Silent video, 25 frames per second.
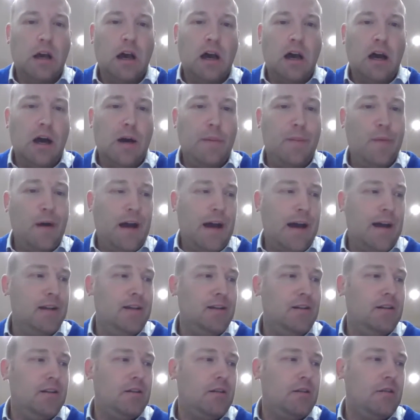
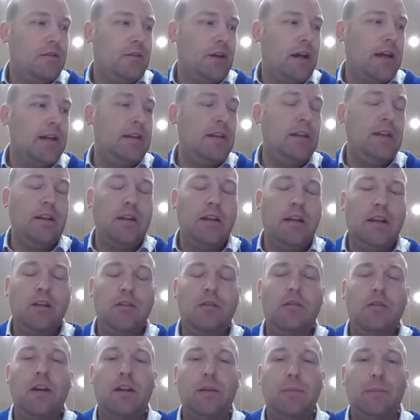and created an
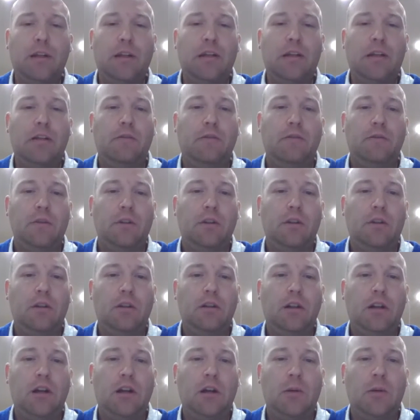incredibly
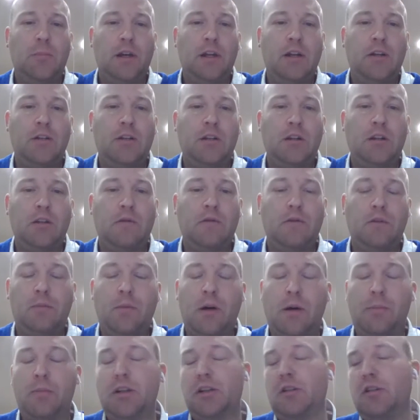different picture for
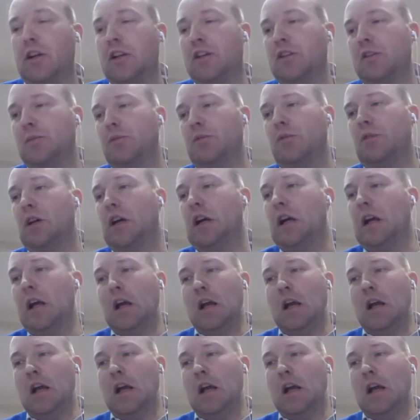public transport.